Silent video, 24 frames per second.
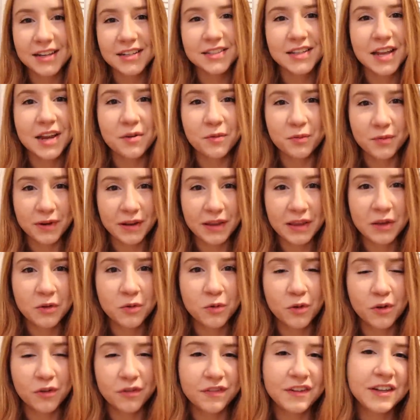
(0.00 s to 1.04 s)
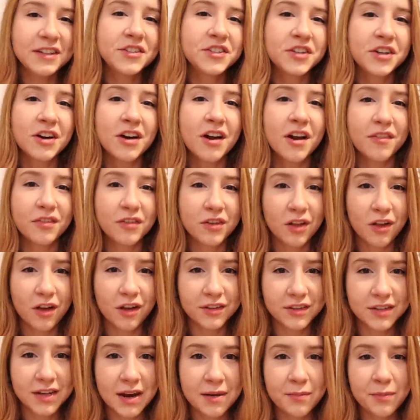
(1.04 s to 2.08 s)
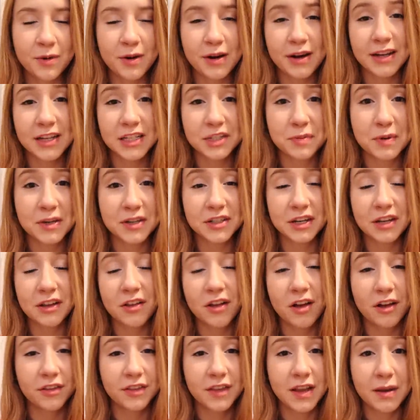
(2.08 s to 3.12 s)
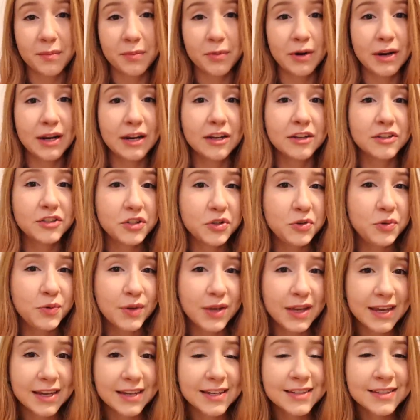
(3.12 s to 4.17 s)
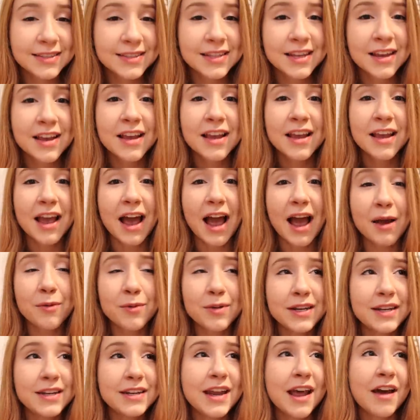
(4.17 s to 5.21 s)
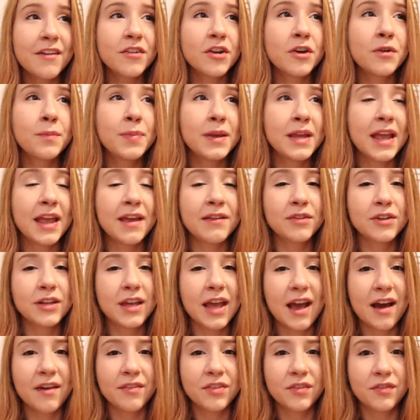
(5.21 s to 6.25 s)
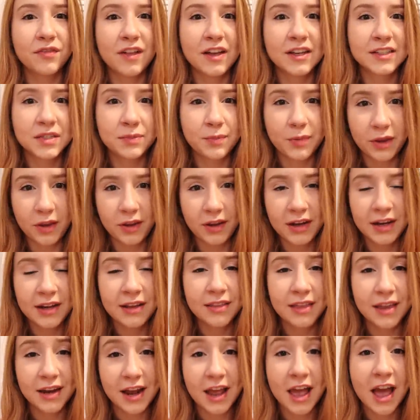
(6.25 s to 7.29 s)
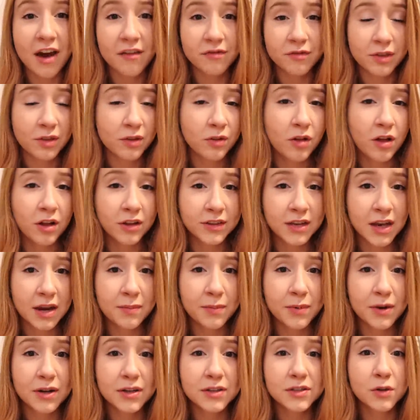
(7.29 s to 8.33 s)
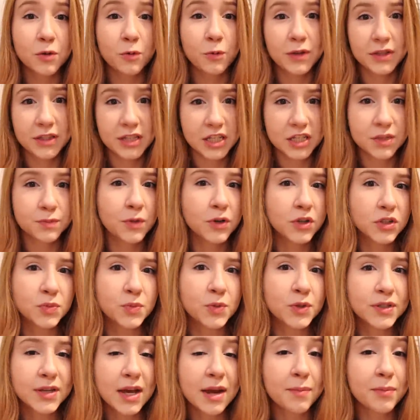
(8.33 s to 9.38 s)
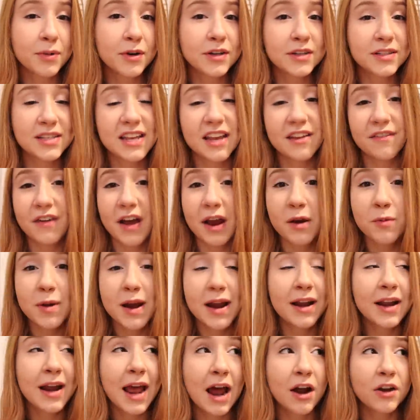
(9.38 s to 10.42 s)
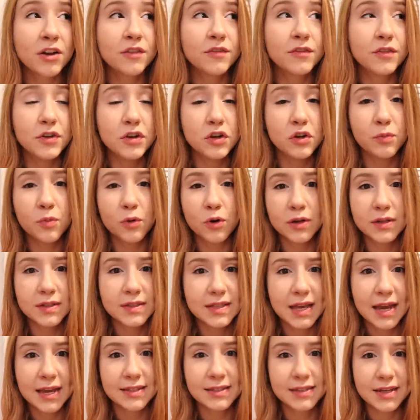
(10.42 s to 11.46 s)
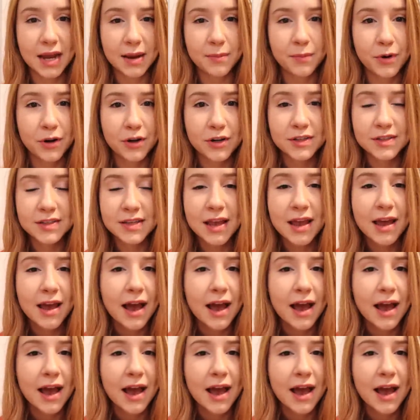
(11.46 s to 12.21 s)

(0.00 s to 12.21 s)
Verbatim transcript: is a really cool feature of cloth diapering, especially cloth diapering to kids. I would never be able to have the flexibility that I have with cloth diapers with disposable diapers. If I ran out of newborn size diapers,